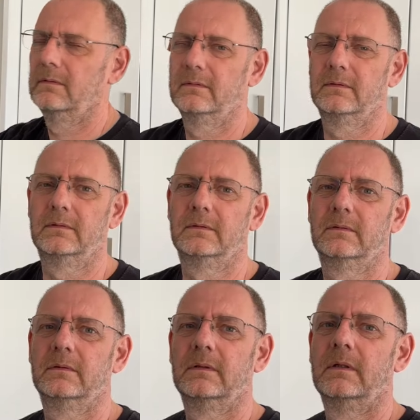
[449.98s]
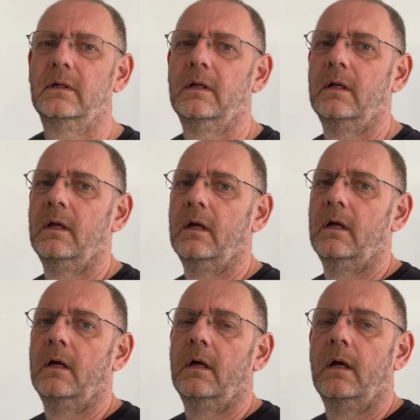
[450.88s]
just going through what we've done.
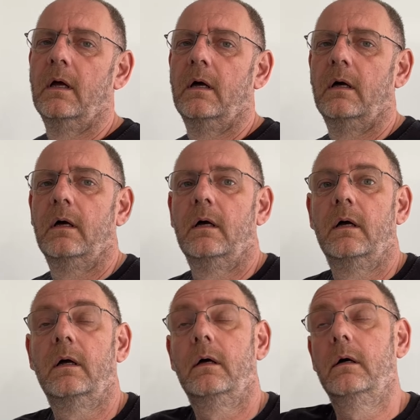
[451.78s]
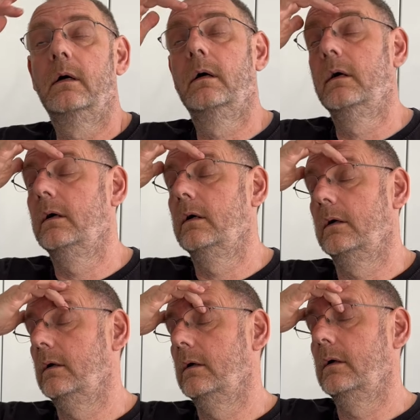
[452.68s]
You've not only done the house
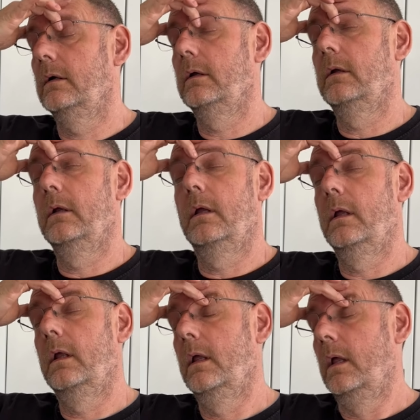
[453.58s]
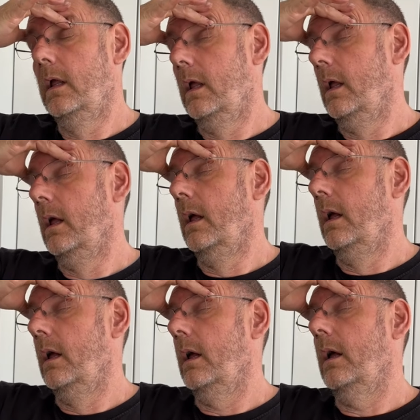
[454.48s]
insurance, the car insurance, and the pet insurance.
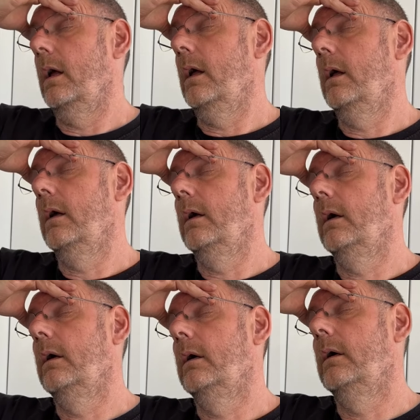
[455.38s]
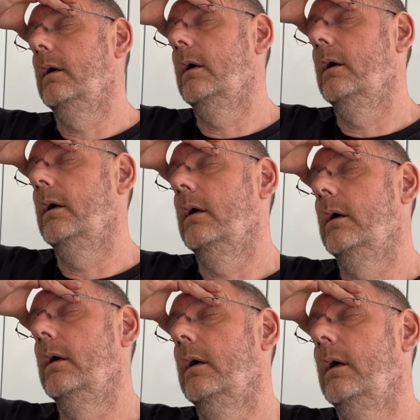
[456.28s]
You've also done what
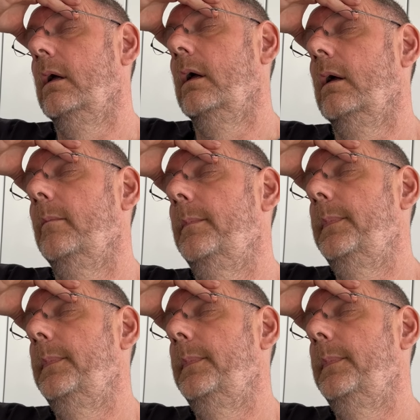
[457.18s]
other insurance today?